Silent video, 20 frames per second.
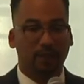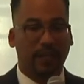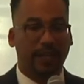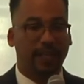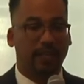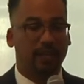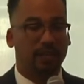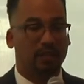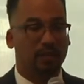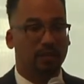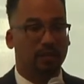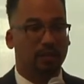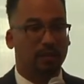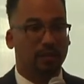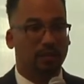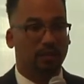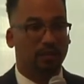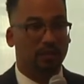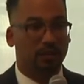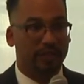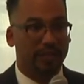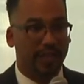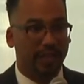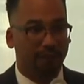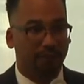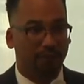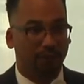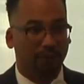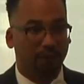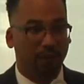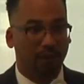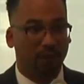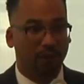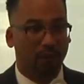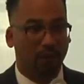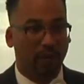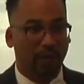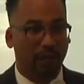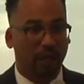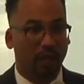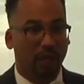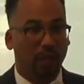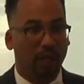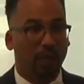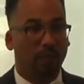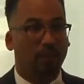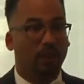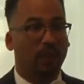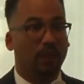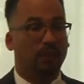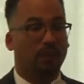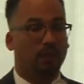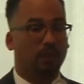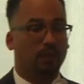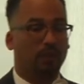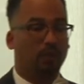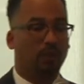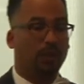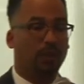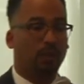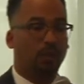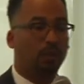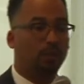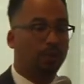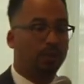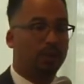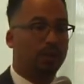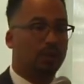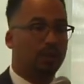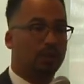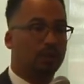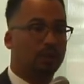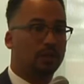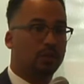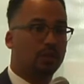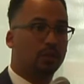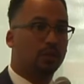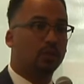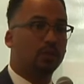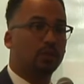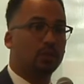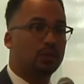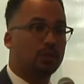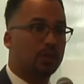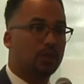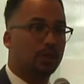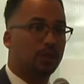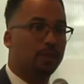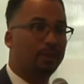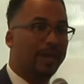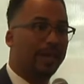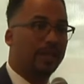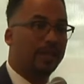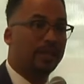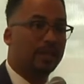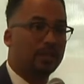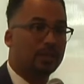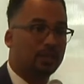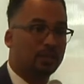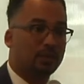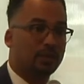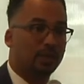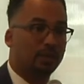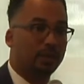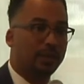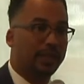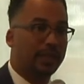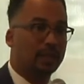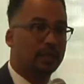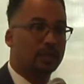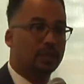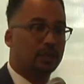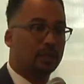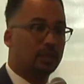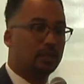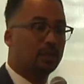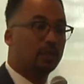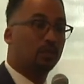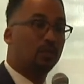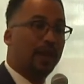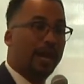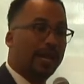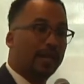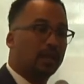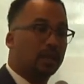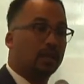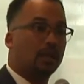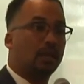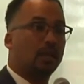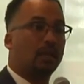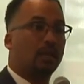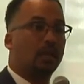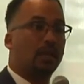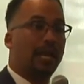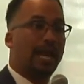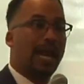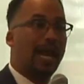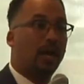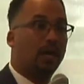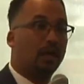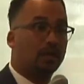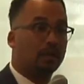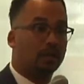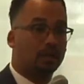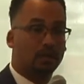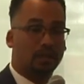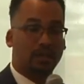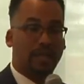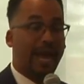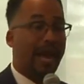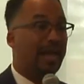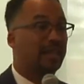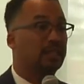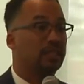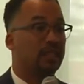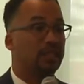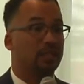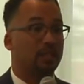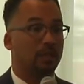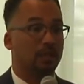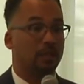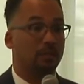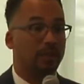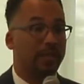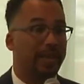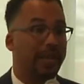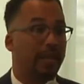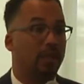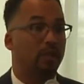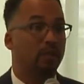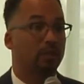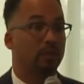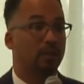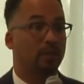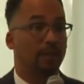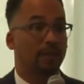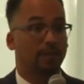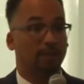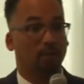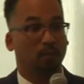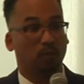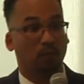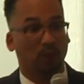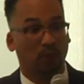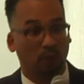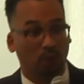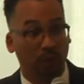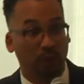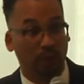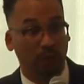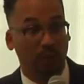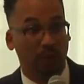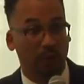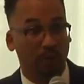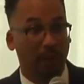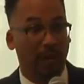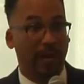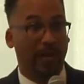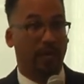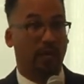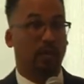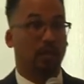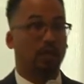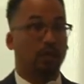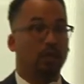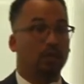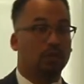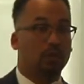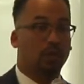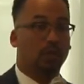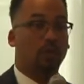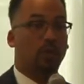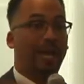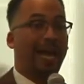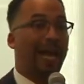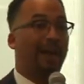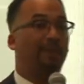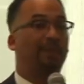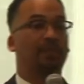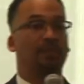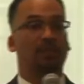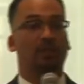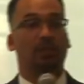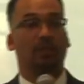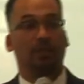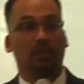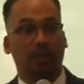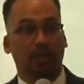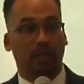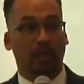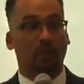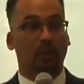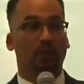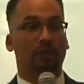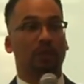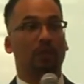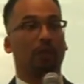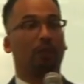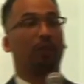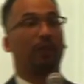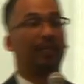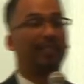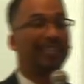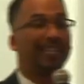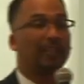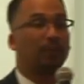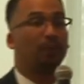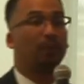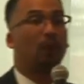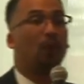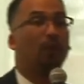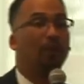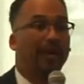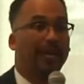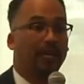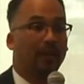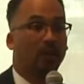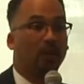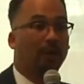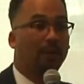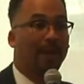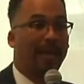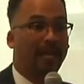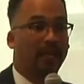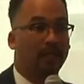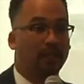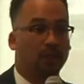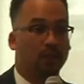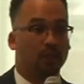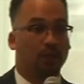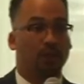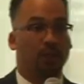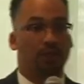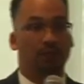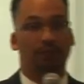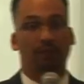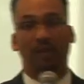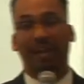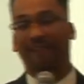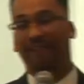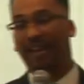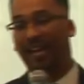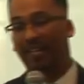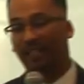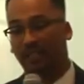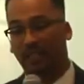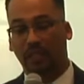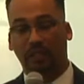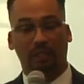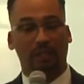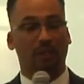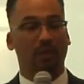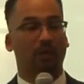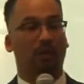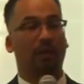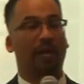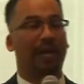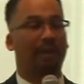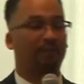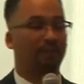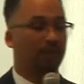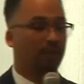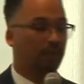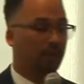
And it's debt-free, right? But we don't put the tools and the mechanisms in place to direct how this asset is going to be handled when you expire. So what happens is it gets probated automatically in Georgia if you have assets and you don't have